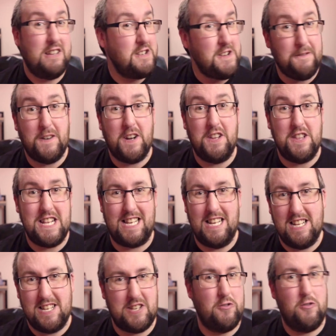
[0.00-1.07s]
and you find this
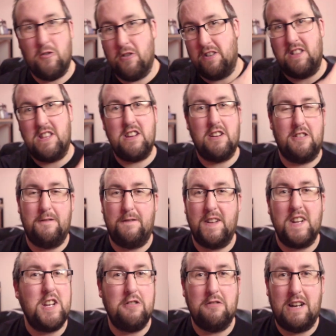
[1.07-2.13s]
list or the other
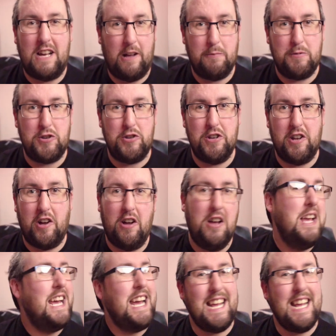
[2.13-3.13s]
video helped you at all?